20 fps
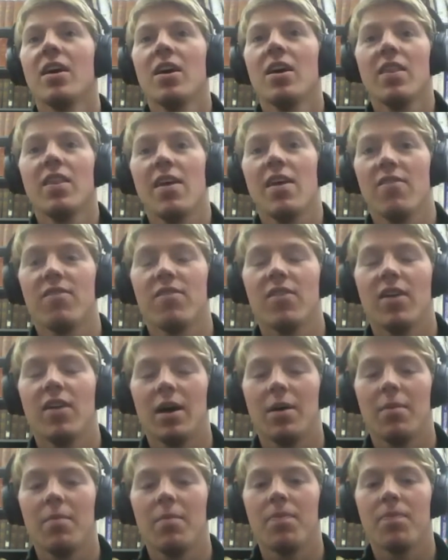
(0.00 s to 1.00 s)
they've
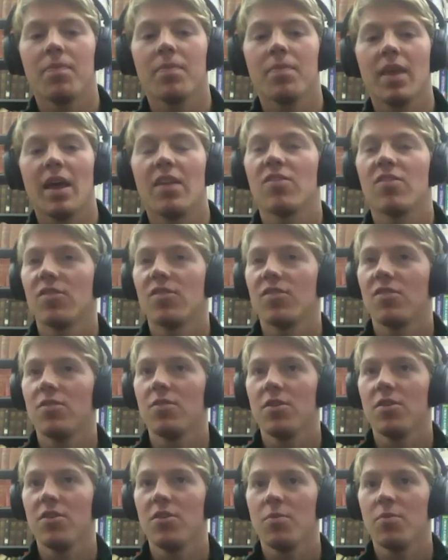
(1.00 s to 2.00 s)
um,
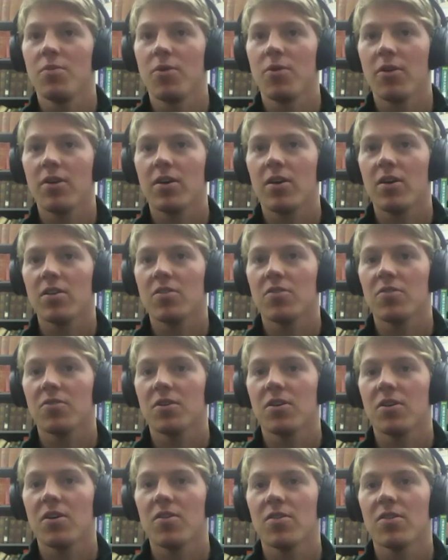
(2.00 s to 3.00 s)
instituted new protocols for
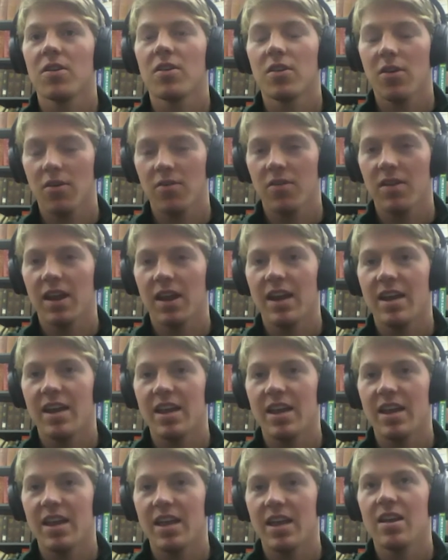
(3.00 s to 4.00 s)
COVID
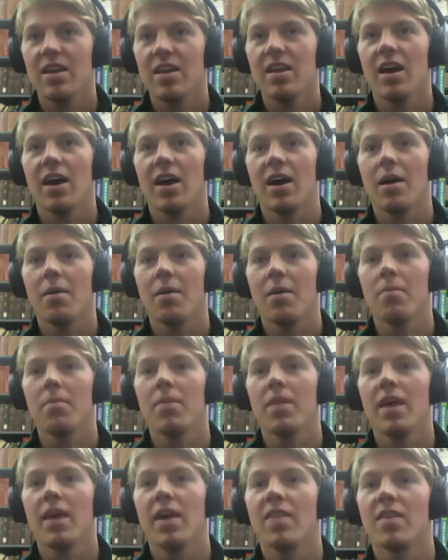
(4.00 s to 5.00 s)
19, um,
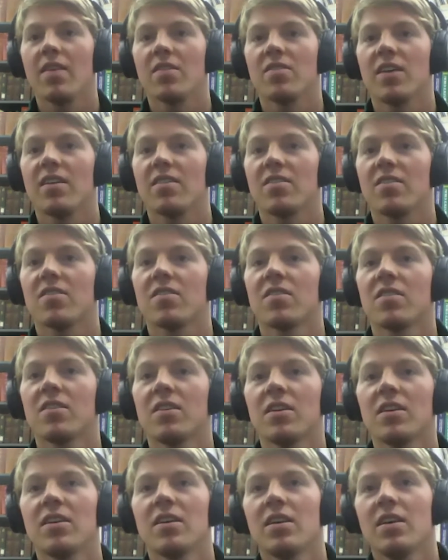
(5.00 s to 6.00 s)
and the states
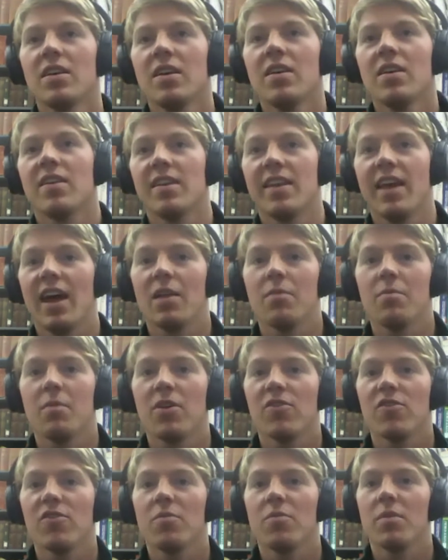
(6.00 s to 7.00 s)
sent out a
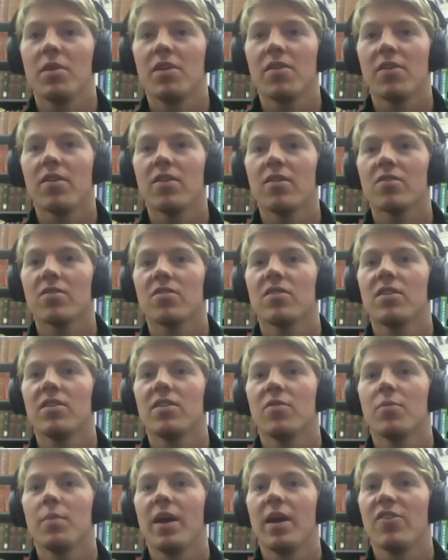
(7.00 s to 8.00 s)
bunch of materials and
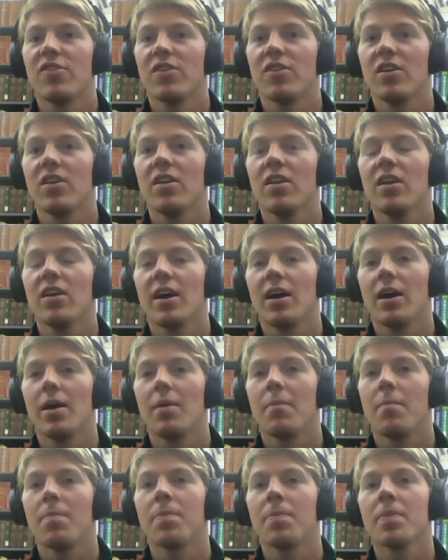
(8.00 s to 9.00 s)
information.
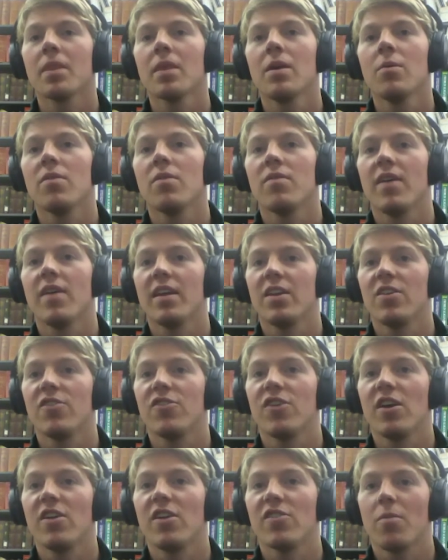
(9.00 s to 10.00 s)
Um, we've had to
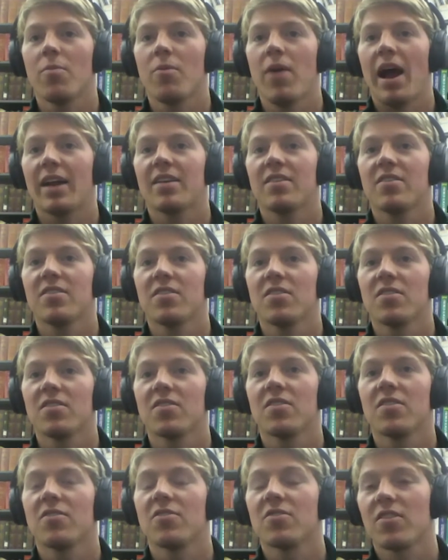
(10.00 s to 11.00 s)
change our practices.
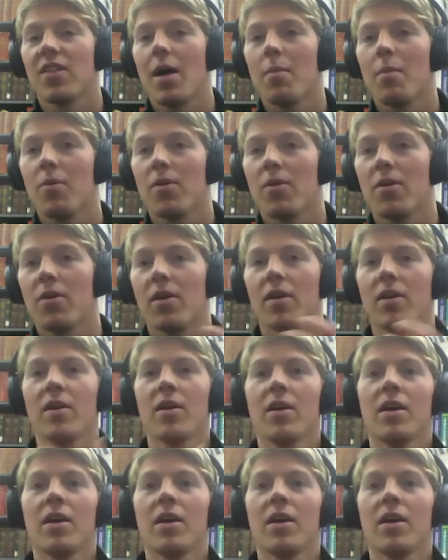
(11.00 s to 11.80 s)
There's a lot more